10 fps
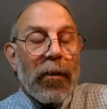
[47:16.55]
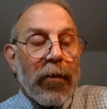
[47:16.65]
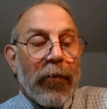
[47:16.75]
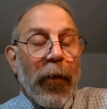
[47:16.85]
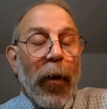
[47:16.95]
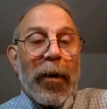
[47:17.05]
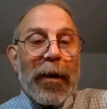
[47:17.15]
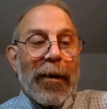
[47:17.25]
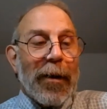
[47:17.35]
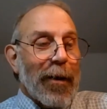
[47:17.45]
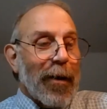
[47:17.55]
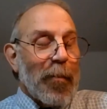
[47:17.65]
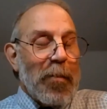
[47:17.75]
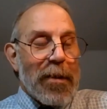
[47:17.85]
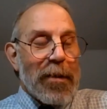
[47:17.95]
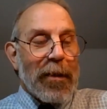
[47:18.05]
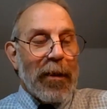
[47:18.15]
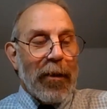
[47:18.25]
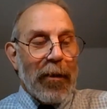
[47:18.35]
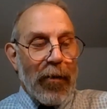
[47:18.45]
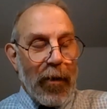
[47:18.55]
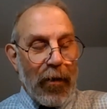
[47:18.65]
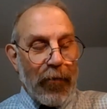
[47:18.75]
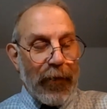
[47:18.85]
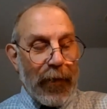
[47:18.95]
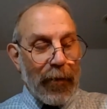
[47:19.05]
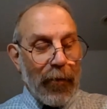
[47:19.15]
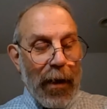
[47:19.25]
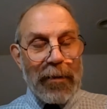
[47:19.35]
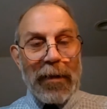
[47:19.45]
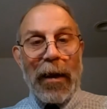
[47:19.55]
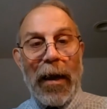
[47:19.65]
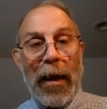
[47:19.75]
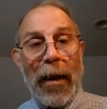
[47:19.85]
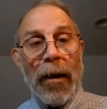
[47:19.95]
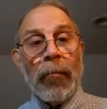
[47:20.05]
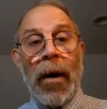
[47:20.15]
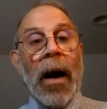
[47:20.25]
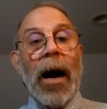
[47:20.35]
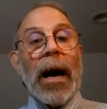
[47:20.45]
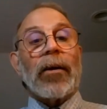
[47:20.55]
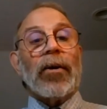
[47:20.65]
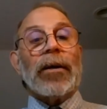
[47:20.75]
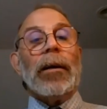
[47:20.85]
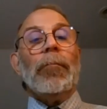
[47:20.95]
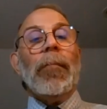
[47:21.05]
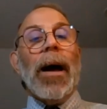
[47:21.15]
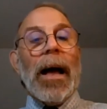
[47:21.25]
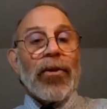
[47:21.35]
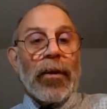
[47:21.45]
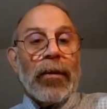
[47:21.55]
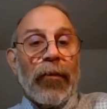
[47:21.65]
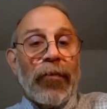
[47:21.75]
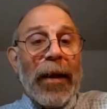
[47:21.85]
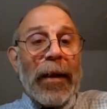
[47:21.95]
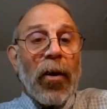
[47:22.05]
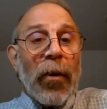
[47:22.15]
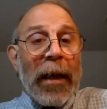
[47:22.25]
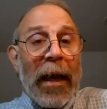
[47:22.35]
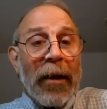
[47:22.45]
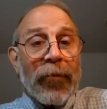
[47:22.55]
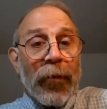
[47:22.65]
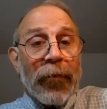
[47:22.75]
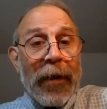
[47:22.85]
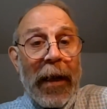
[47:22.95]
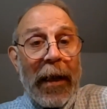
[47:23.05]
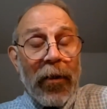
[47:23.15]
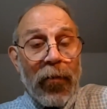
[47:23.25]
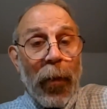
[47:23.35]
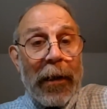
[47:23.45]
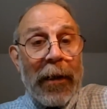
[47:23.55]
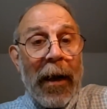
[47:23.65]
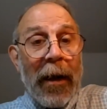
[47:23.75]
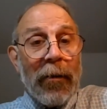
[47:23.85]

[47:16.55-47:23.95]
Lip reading: devoted a Minsky fellow as I am, I couldn't imagine the Fed going after finance right now